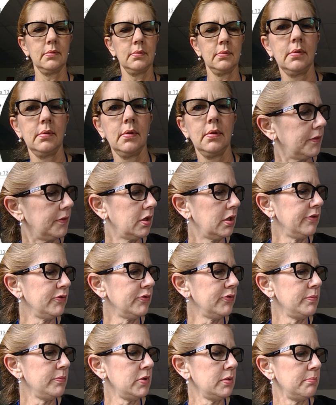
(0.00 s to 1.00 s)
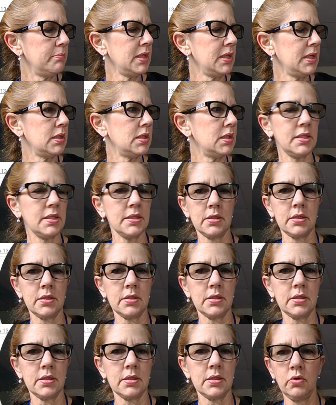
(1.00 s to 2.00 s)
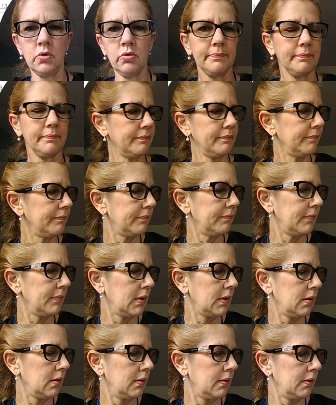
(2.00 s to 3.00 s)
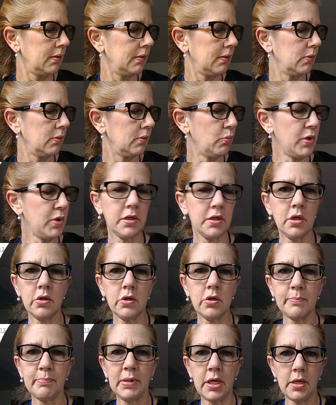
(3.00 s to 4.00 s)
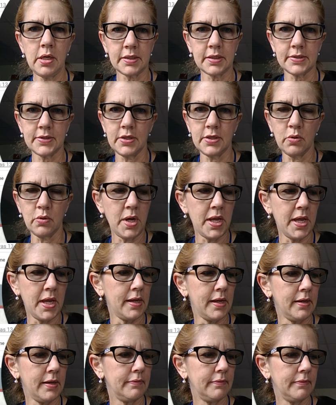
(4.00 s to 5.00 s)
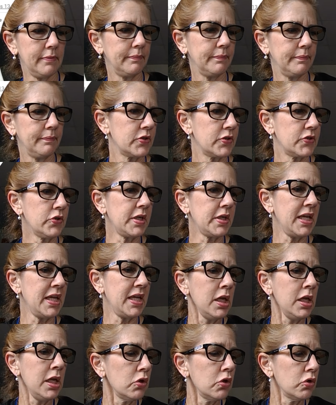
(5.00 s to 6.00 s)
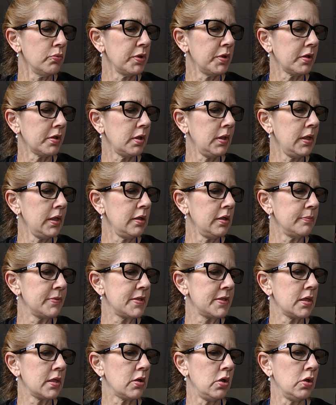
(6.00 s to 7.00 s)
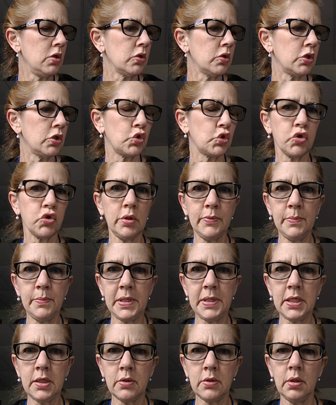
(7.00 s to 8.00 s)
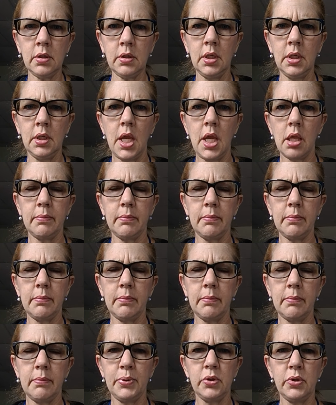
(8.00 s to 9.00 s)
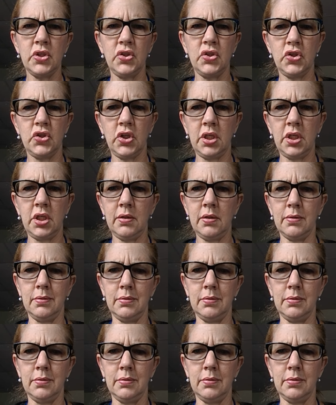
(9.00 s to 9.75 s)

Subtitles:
The government men disagree. Wangari blocks their way. So they hit her with clubs. They call her a troublemaker and put her in jail.